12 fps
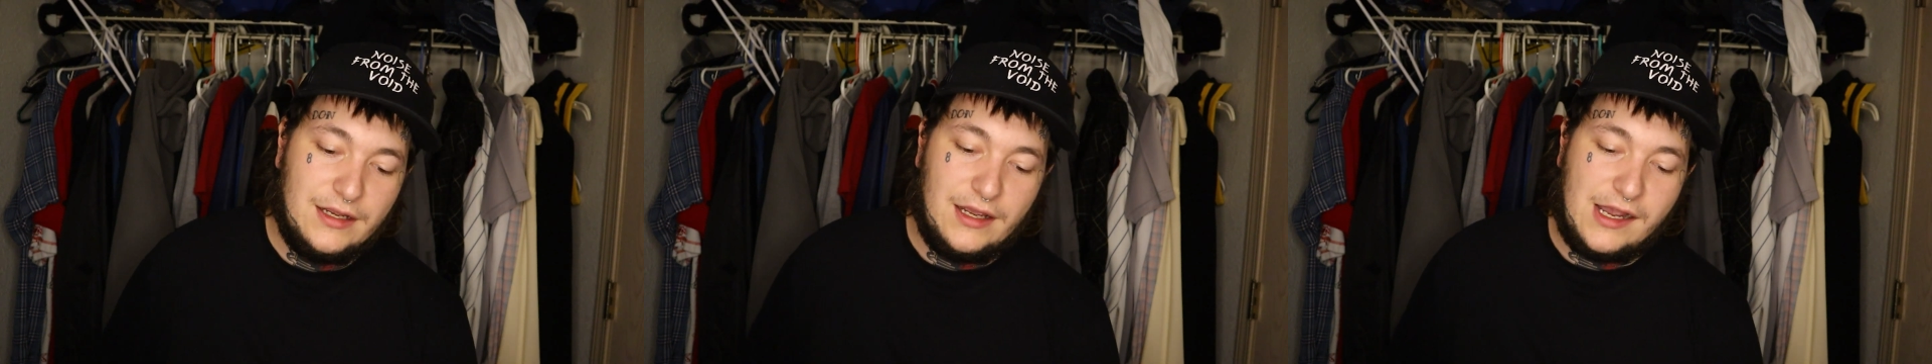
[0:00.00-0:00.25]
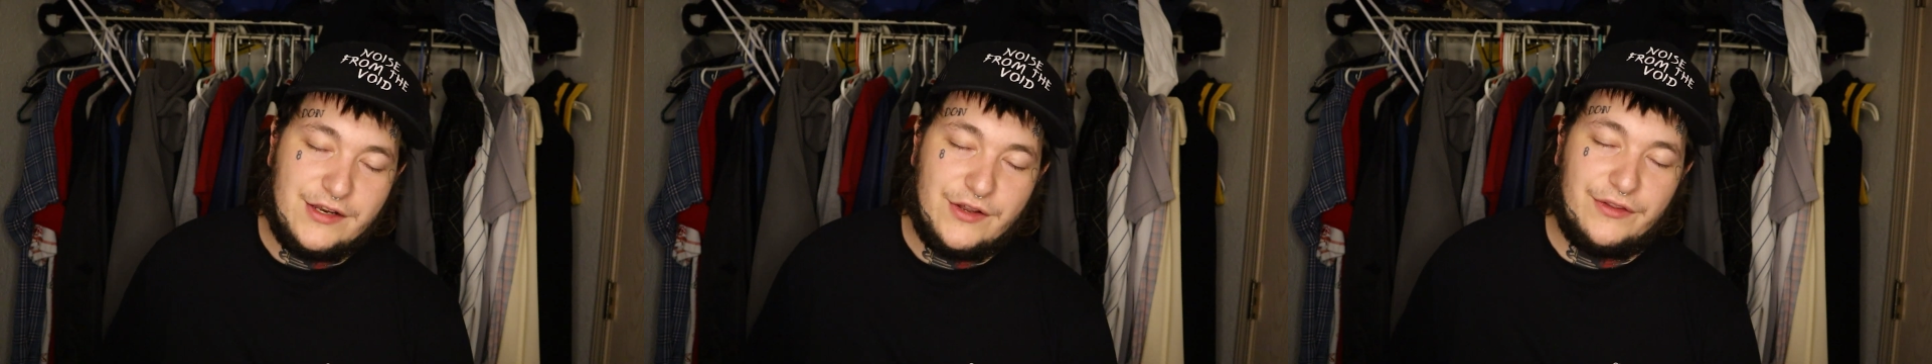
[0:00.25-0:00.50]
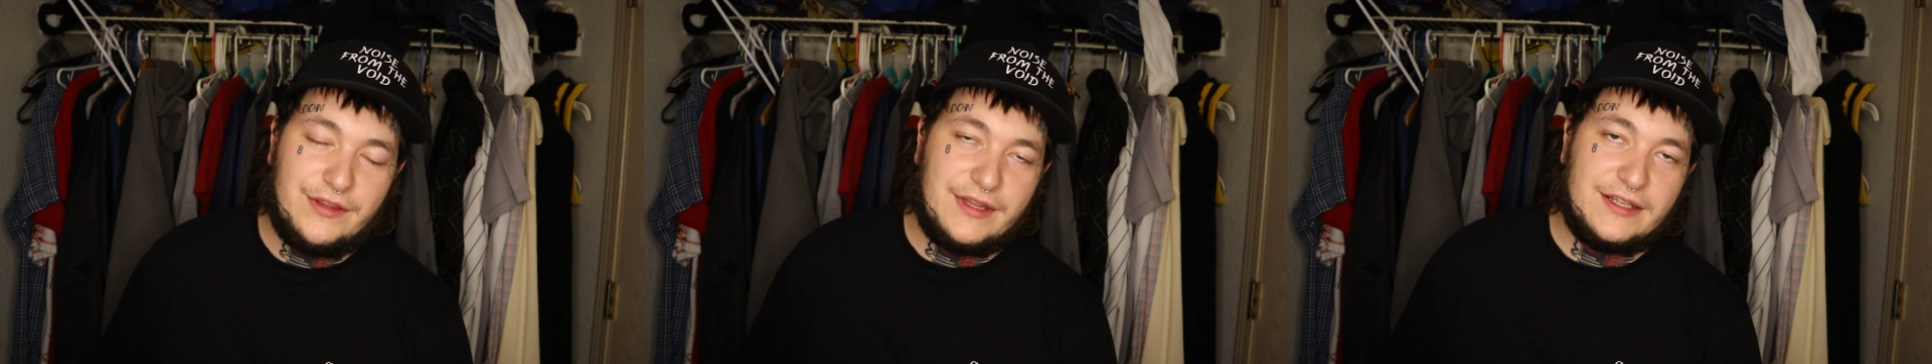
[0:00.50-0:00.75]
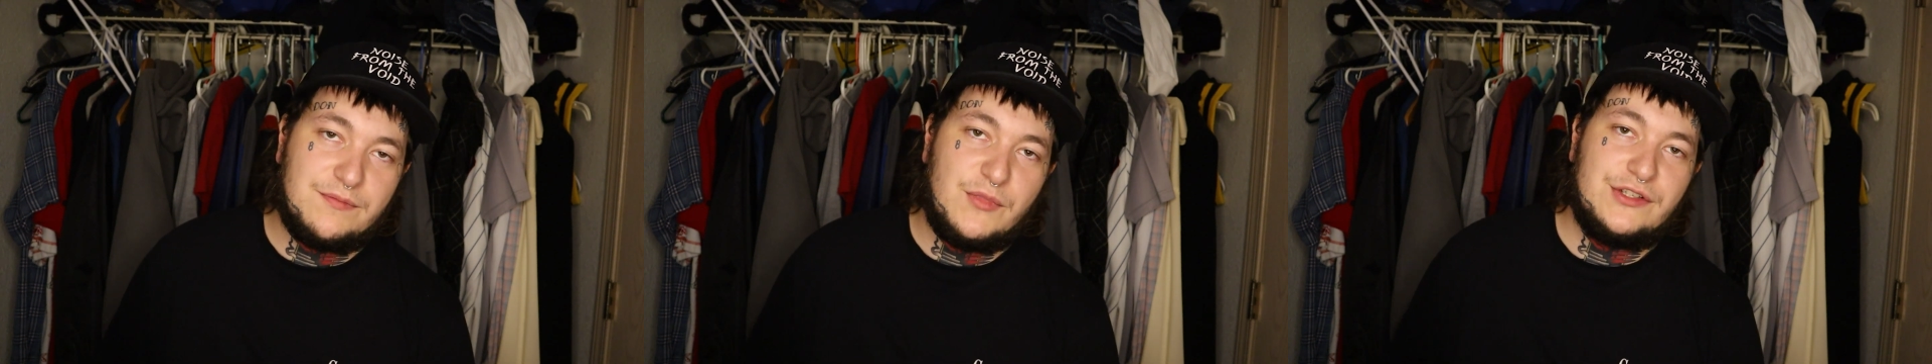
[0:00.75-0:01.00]
I know that
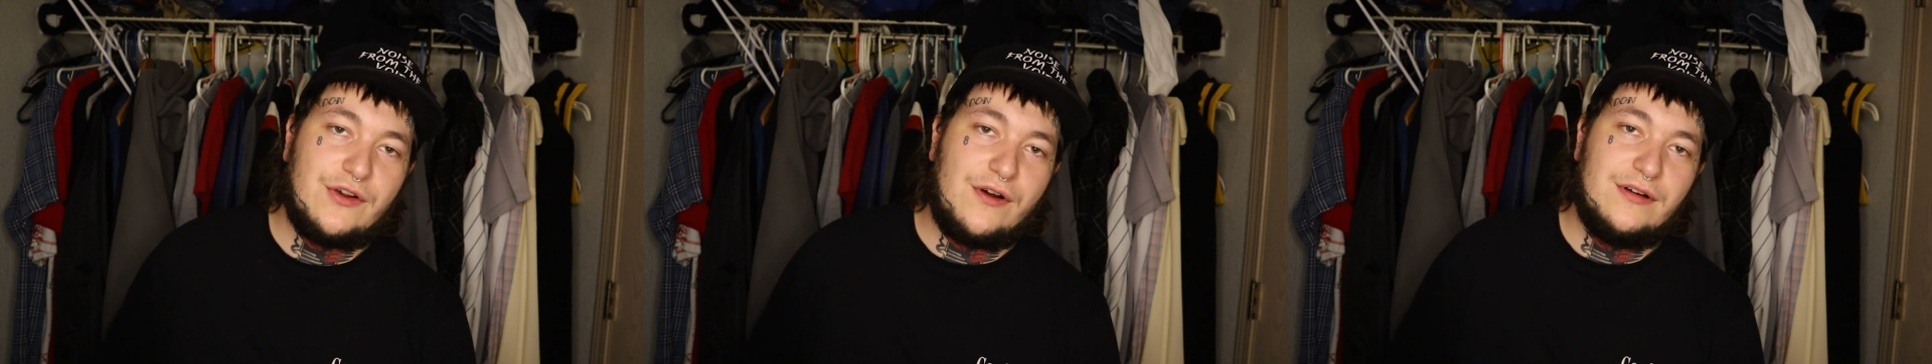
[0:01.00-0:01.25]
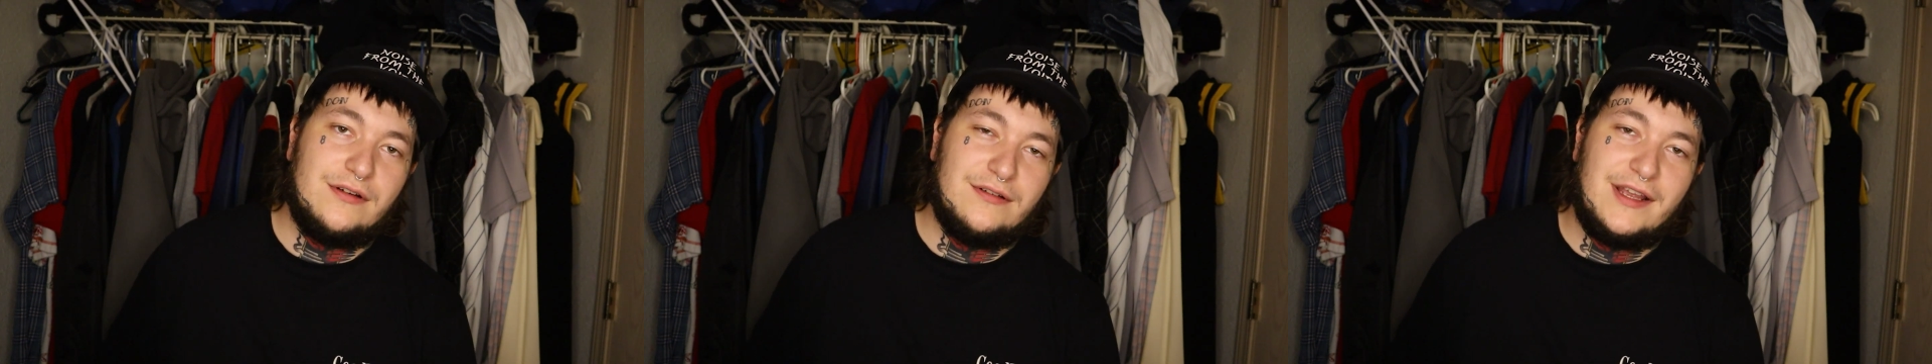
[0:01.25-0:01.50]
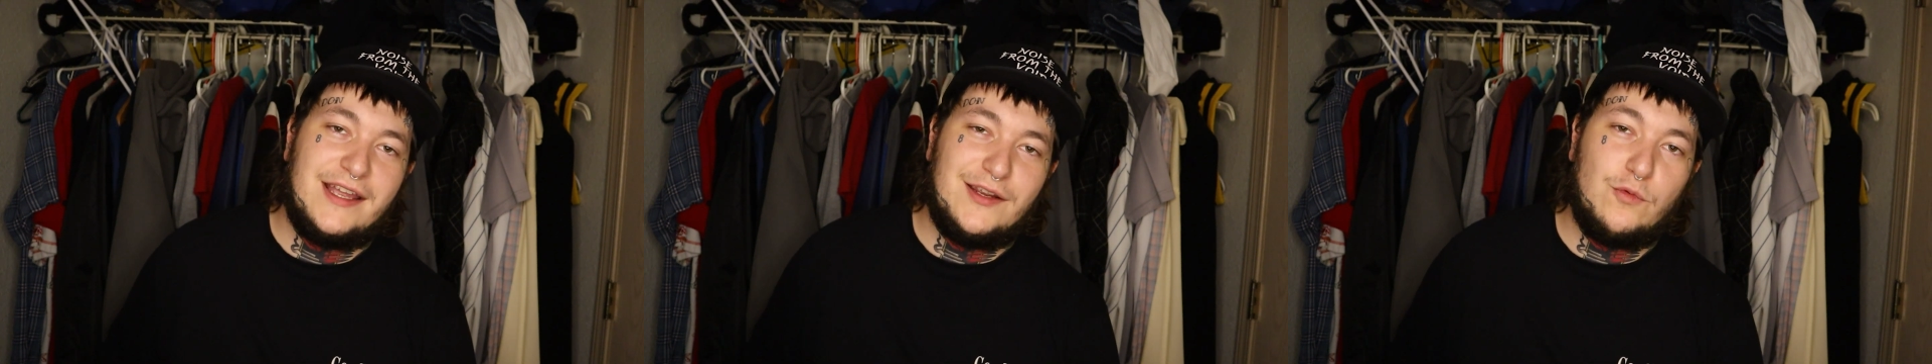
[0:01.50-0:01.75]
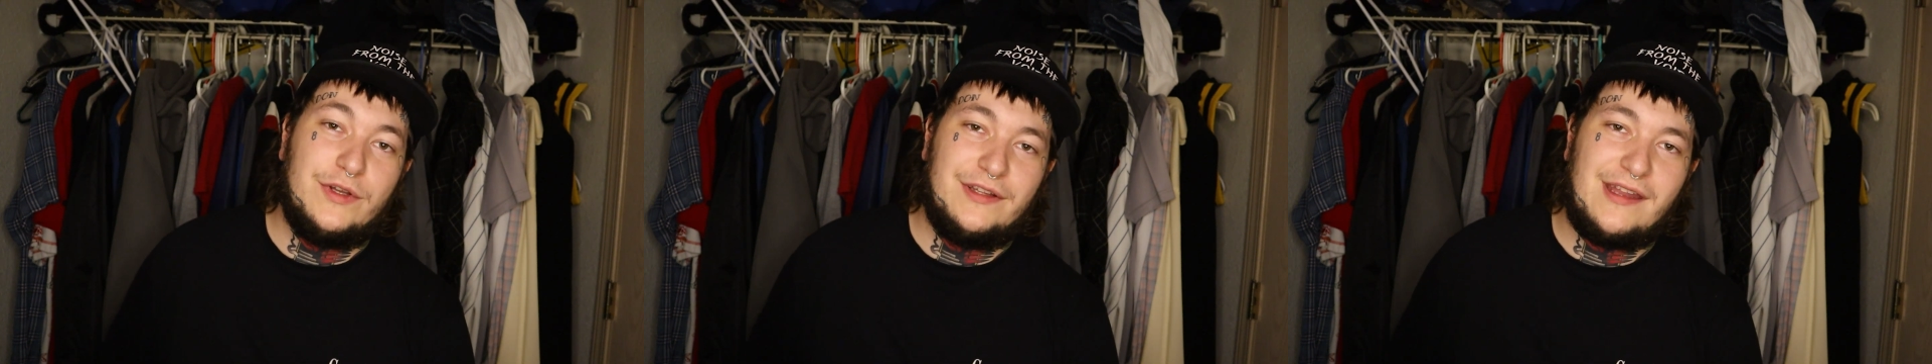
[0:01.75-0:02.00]
that's much harder and
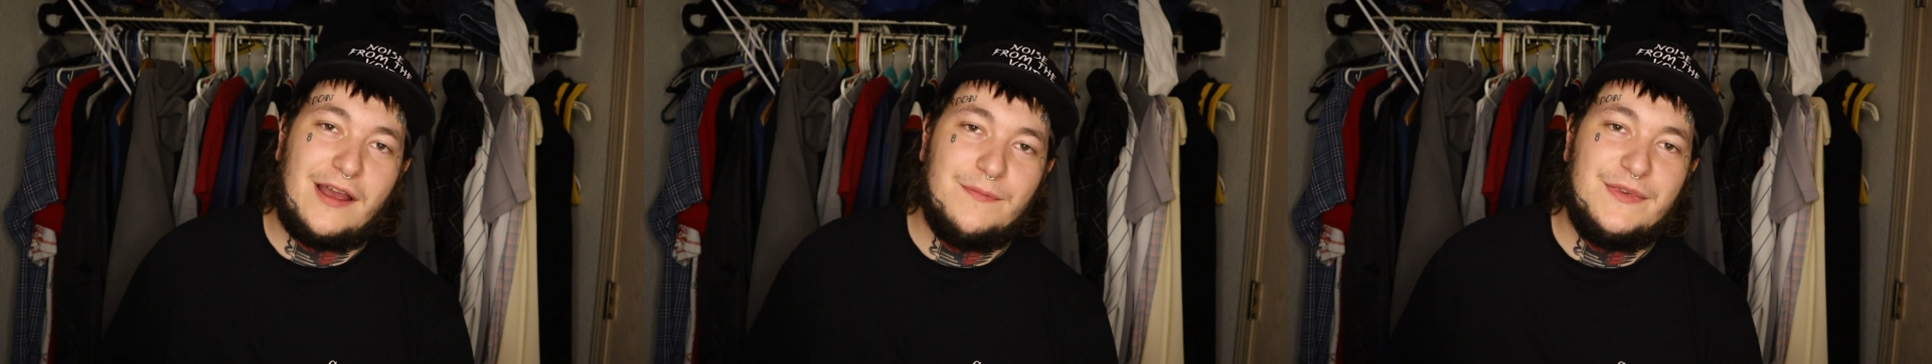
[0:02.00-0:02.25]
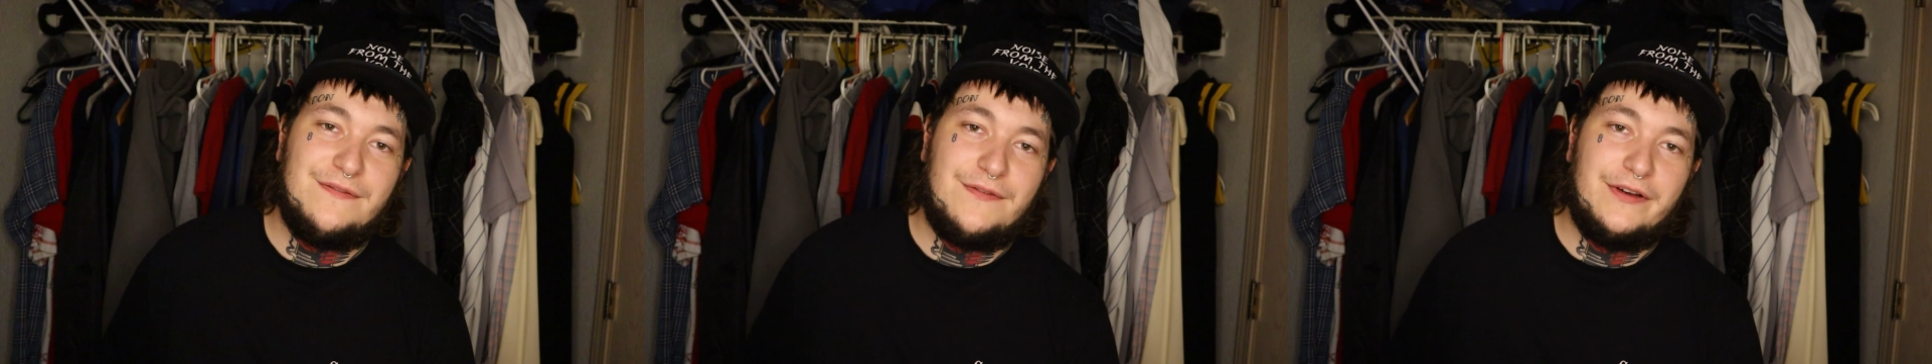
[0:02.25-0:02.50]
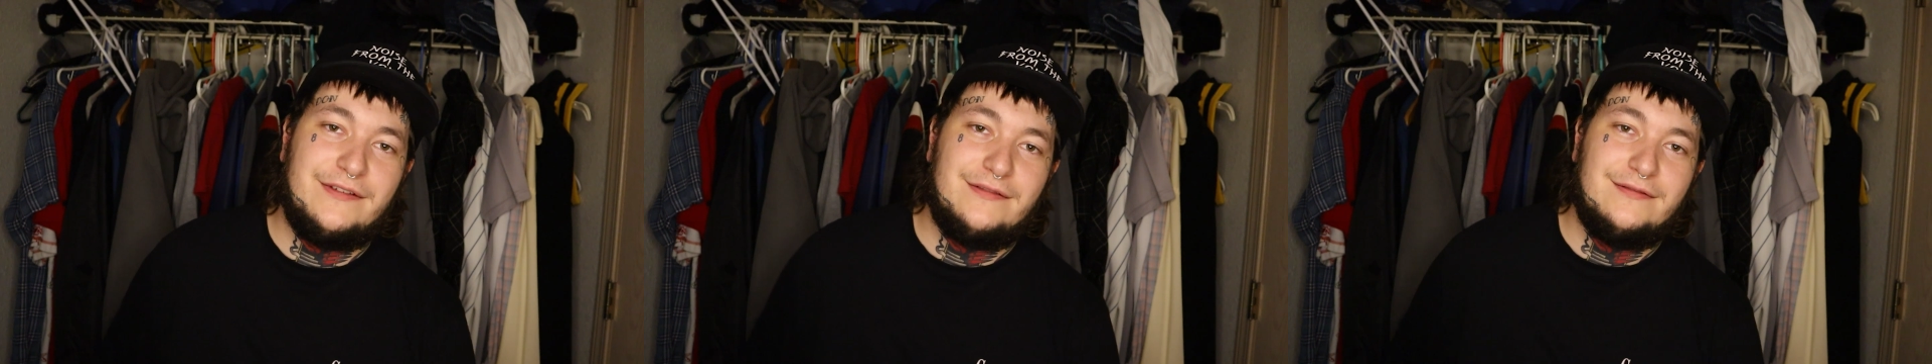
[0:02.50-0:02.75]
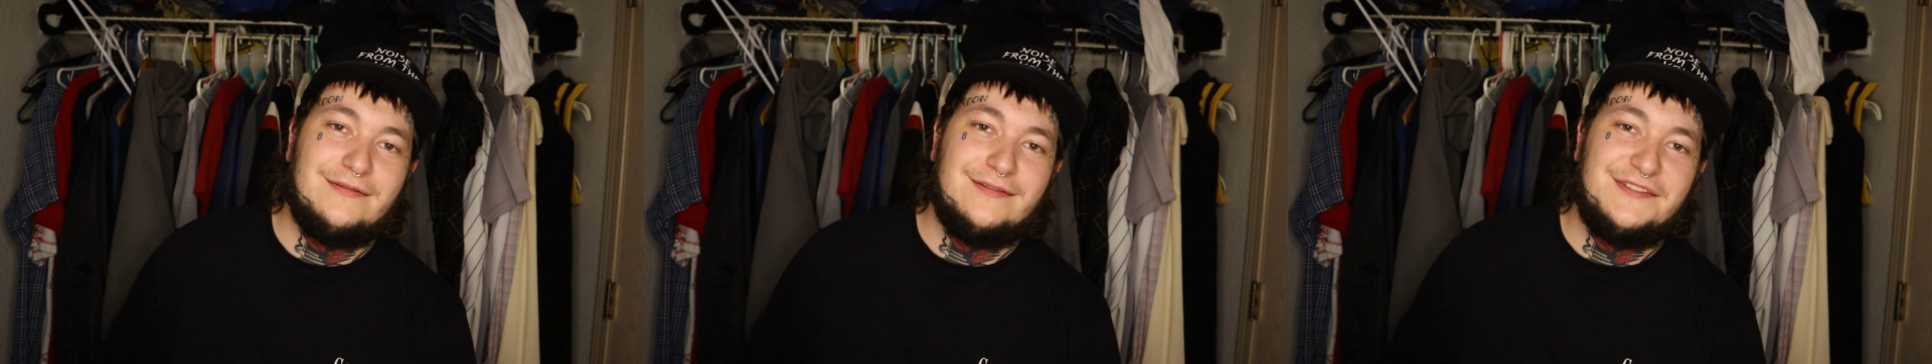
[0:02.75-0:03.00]
it will not be fun.